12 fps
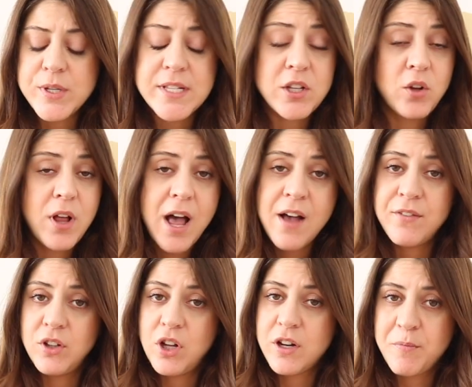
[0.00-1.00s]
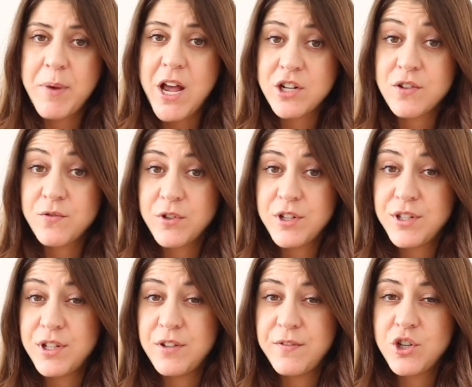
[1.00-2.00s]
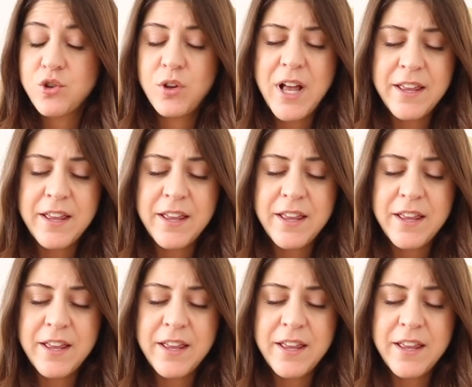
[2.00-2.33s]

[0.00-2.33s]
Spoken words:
still have a lot of passion for this individual.